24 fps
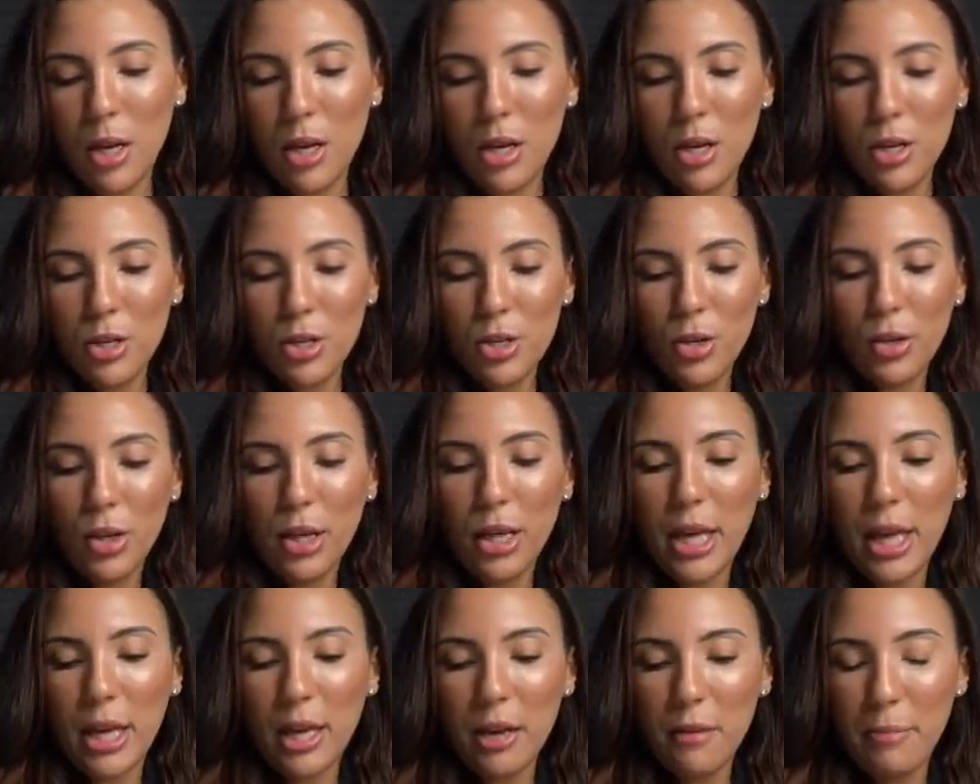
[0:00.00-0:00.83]
So the
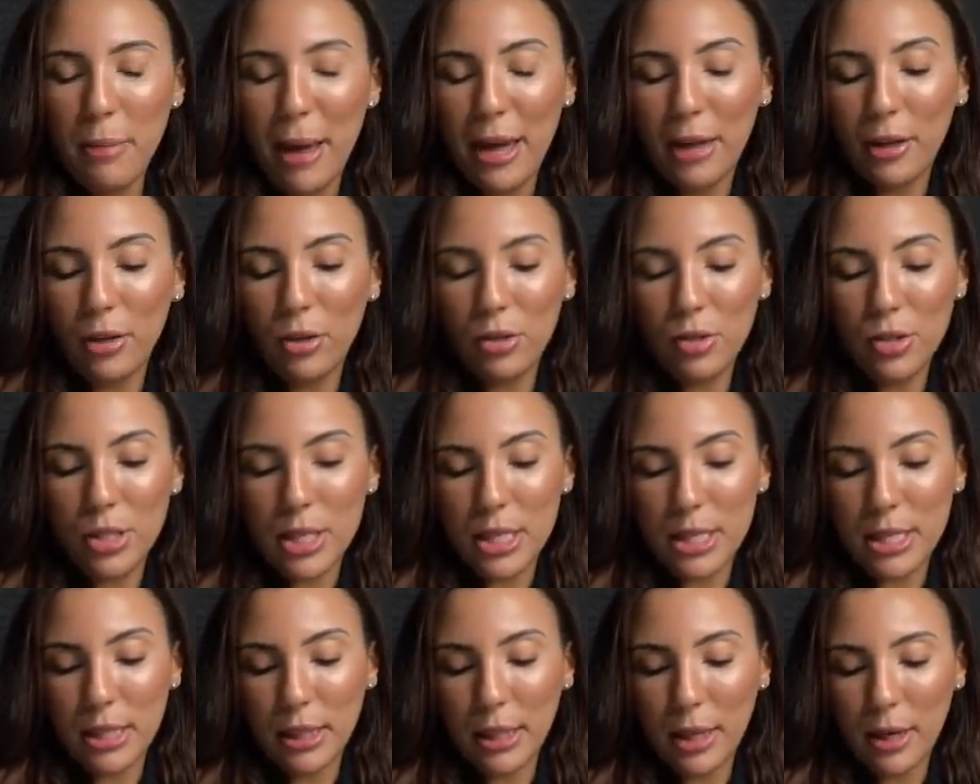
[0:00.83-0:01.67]
King of Pentacles
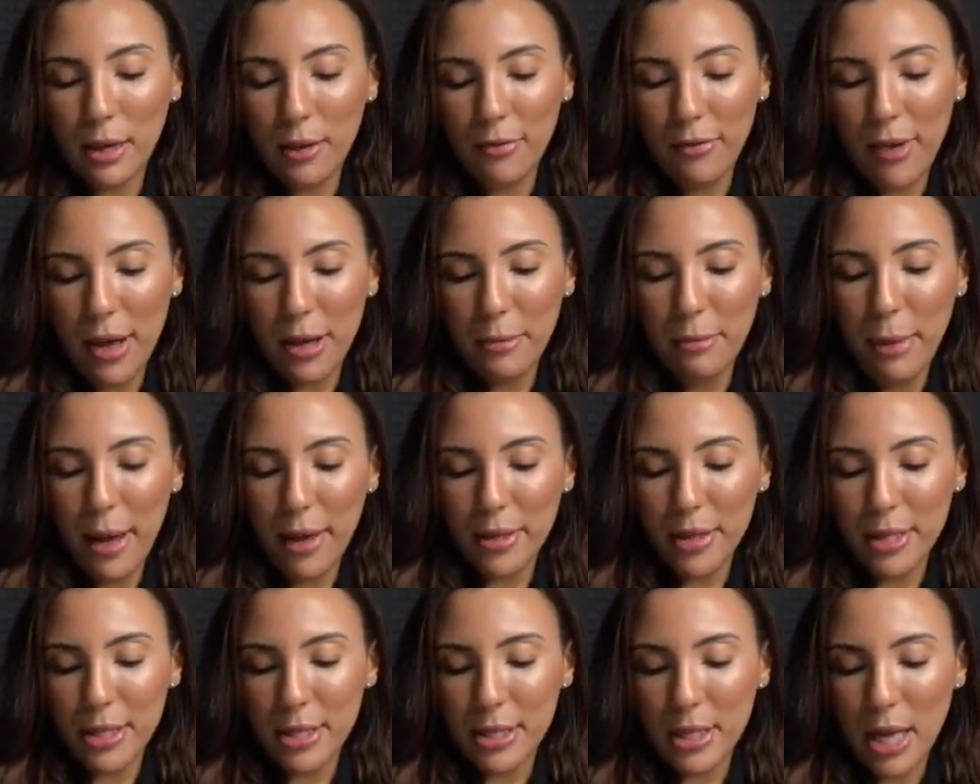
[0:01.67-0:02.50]
is clarified
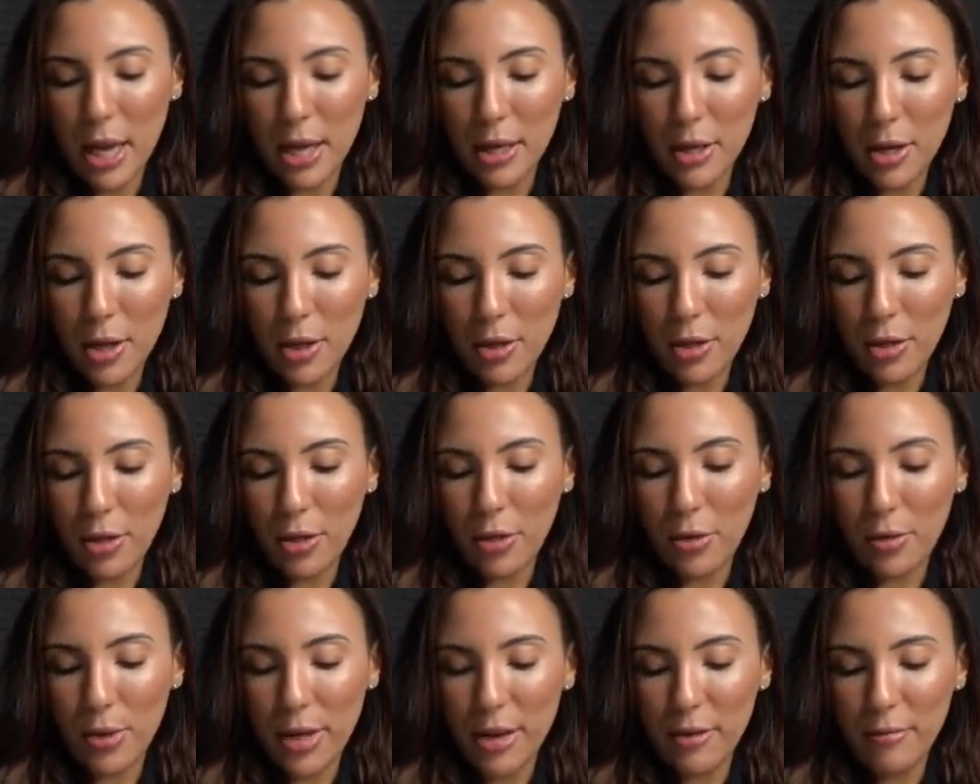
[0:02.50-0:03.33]
by the Sun, the
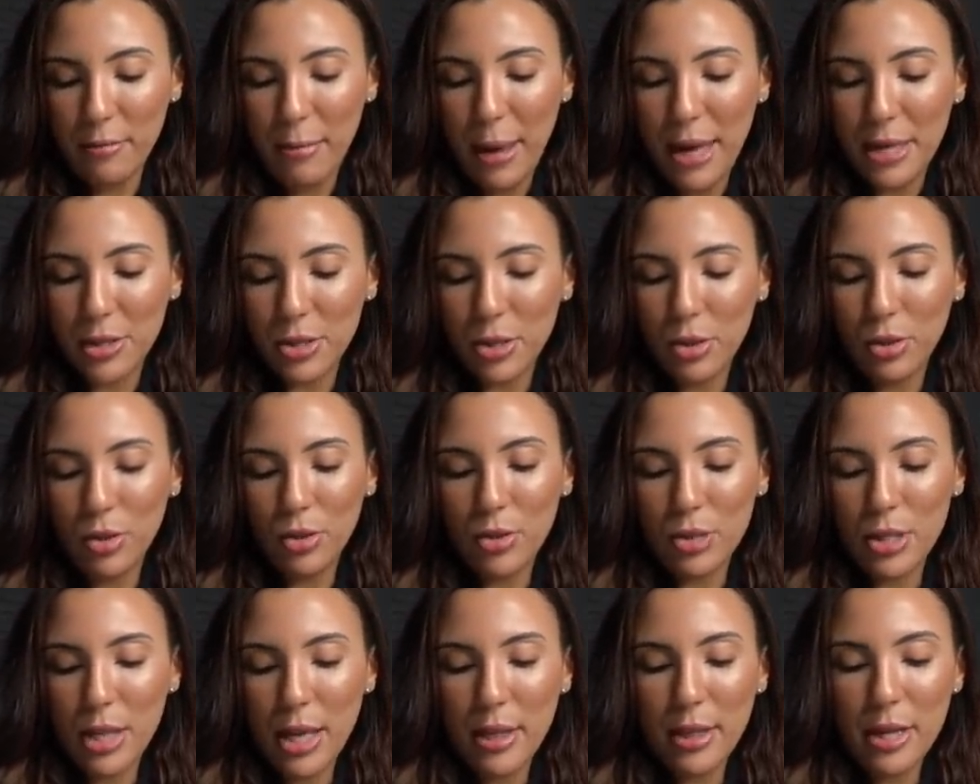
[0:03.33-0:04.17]
Three of
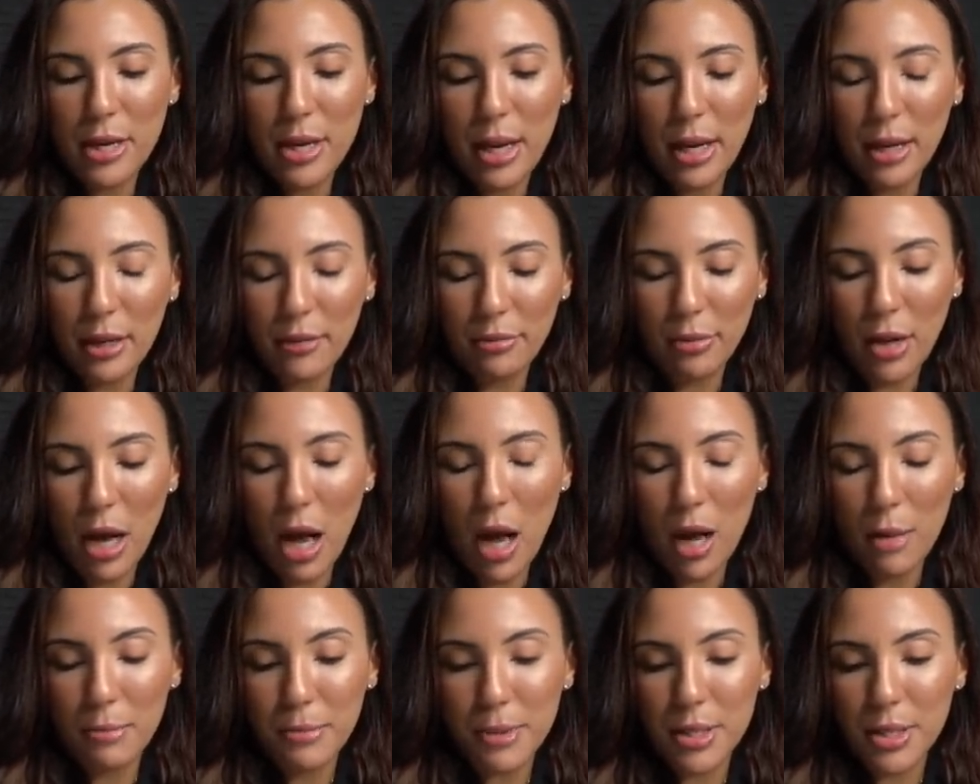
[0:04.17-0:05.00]
Pentacles, and the Knight of
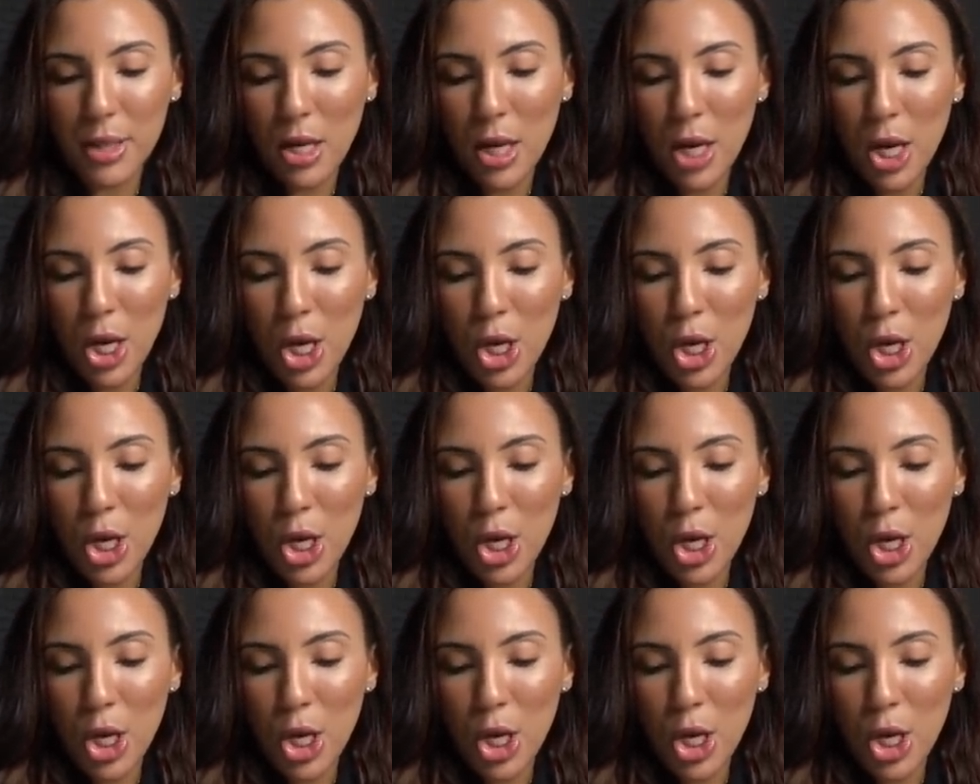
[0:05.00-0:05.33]
Cups.